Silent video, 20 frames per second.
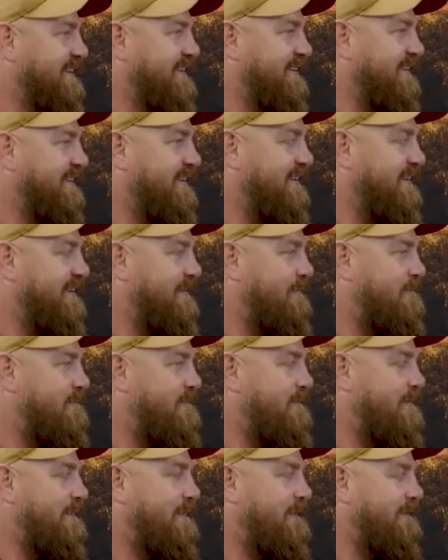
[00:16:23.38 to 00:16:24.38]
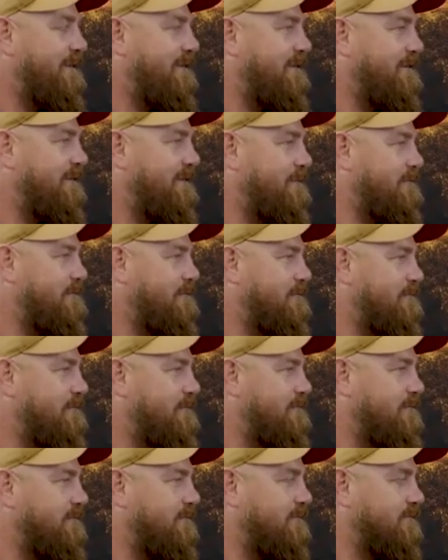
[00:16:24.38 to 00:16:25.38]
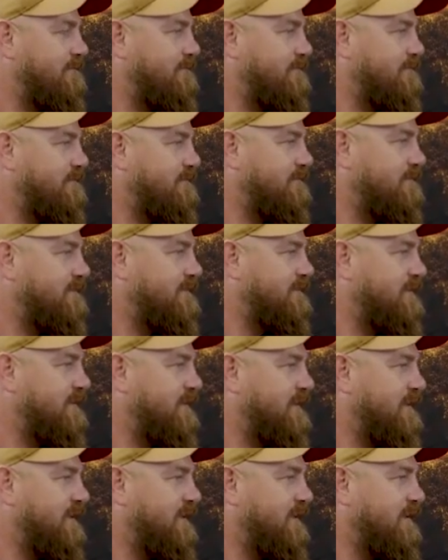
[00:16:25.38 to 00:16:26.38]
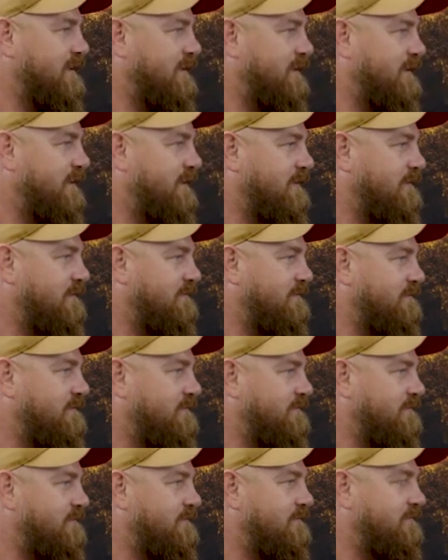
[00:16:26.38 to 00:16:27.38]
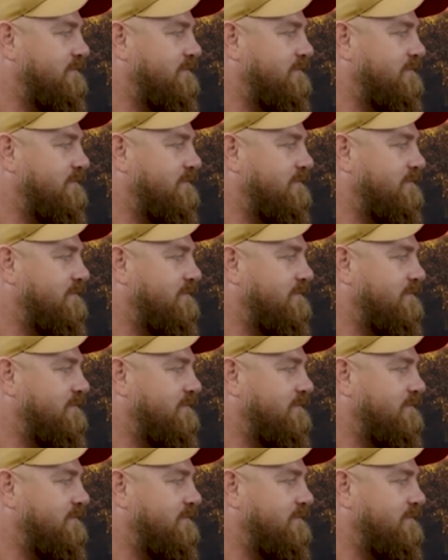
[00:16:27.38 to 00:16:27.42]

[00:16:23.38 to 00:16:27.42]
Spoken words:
This person isn't speaking.